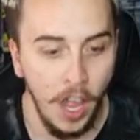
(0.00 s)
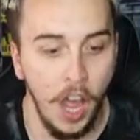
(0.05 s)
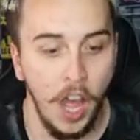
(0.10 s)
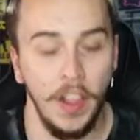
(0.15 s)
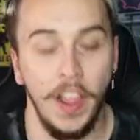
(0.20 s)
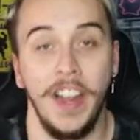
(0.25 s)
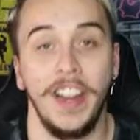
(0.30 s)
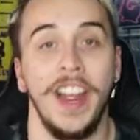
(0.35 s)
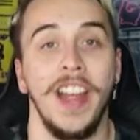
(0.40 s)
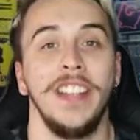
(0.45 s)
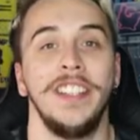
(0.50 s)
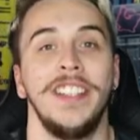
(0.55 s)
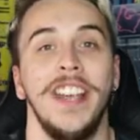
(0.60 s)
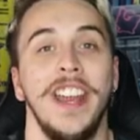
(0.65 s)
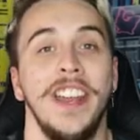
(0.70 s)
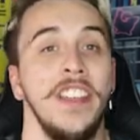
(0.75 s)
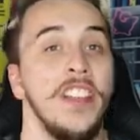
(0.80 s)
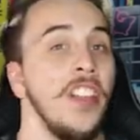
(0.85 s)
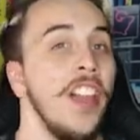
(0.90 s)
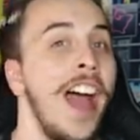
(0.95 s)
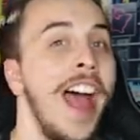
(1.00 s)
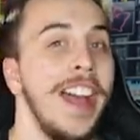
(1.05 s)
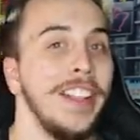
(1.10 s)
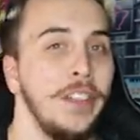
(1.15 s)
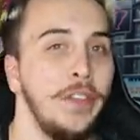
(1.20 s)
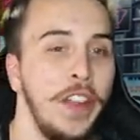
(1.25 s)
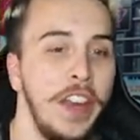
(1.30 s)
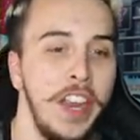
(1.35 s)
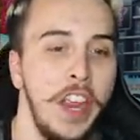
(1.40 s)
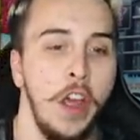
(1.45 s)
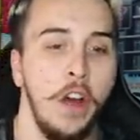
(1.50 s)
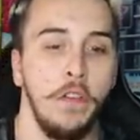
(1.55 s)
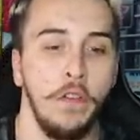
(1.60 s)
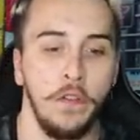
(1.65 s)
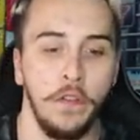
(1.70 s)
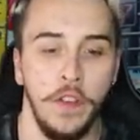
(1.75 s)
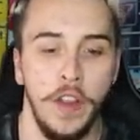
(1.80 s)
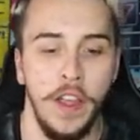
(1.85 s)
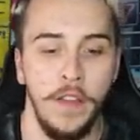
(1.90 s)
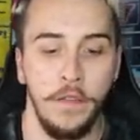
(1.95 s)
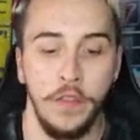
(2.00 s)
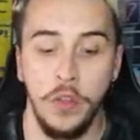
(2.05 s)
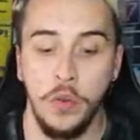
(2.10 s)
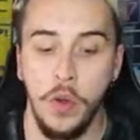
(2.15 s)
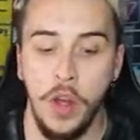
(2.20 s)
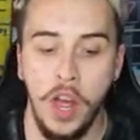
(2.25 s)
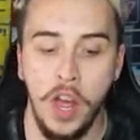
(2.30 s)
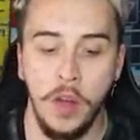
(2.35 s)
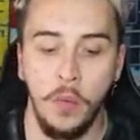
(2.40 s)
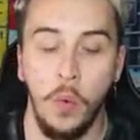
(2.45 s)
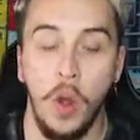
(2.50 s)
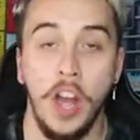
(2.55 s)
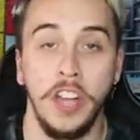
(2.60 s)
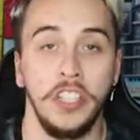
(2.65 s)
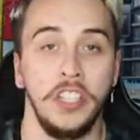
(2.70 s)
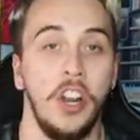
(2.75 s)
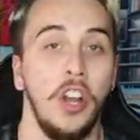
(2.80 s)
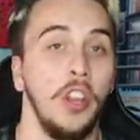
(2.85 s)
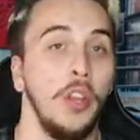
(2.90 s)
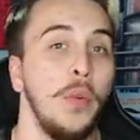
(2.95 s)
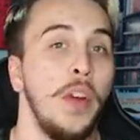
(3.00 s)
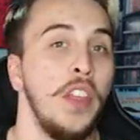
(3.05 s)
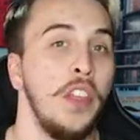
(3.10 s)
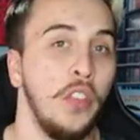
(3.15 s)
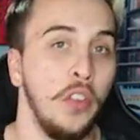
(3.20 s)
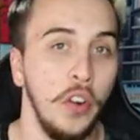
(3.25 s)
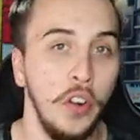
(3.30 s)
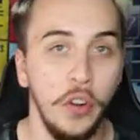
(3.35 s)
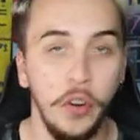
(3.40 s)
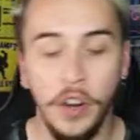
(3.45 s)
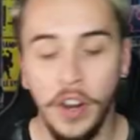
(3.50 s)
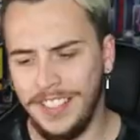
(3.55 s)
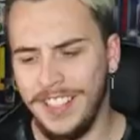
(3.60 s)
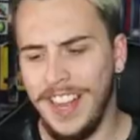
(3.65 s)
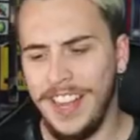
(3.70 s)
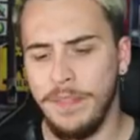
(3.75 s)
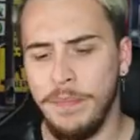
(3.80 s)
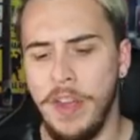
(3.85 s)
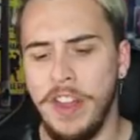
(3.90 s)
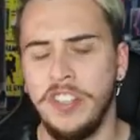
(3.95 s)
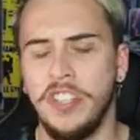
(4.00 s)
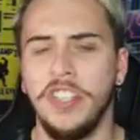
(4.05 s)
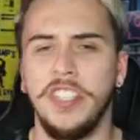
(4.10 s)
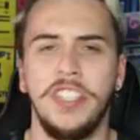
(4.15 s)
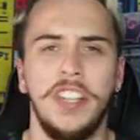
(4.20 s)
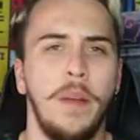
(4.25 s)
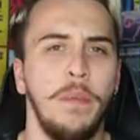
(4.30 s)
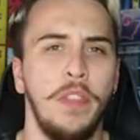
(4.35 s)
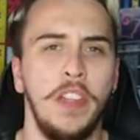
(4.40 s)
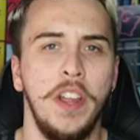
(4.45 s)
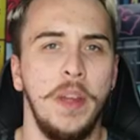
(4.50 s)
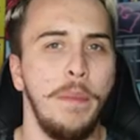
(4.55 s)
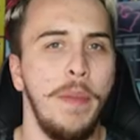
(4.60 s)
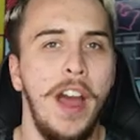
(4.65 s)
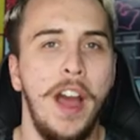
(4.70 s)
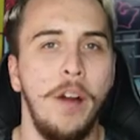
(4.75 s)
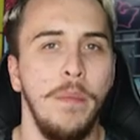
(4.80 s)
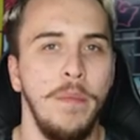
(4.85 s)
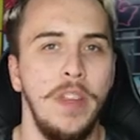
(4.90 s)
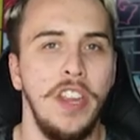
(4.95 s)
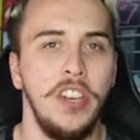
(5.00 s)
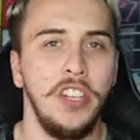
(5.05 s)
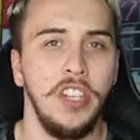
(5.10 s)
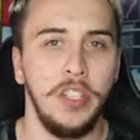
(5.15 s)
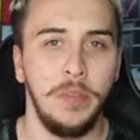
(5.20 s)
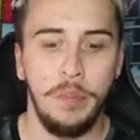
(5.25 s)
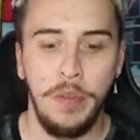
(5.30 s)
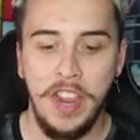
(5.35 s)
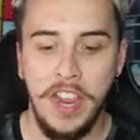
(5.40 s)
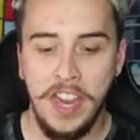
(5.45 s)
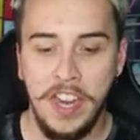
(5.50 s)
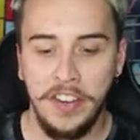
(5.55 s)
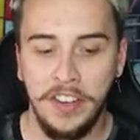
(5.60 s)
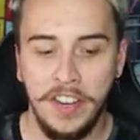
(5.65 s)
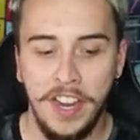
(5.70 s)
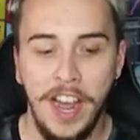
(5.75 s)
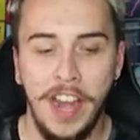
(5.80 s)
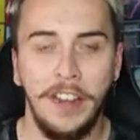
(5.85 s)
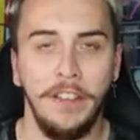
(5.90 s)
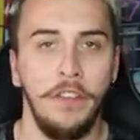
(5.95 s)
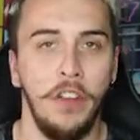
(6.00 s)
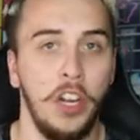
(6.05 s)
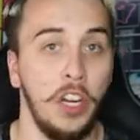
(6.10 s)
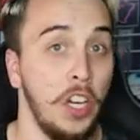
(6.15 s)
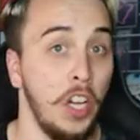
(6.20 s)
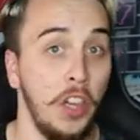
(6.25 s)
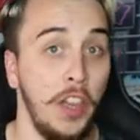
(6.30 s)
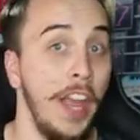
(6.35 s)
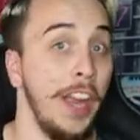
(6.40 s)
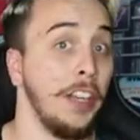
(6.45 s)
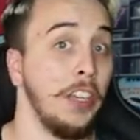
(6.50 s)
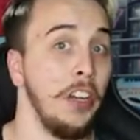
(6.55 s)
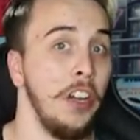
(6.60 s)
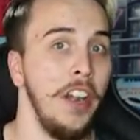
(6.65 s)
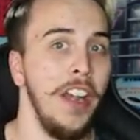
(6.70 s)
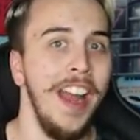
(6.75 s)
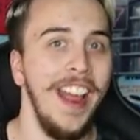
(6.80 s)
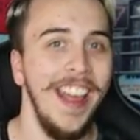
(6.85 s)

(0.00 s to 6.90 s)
Uh, like I said in the last video, if you uh, watched all the way through, I mentioned something about me just being kind of a collector,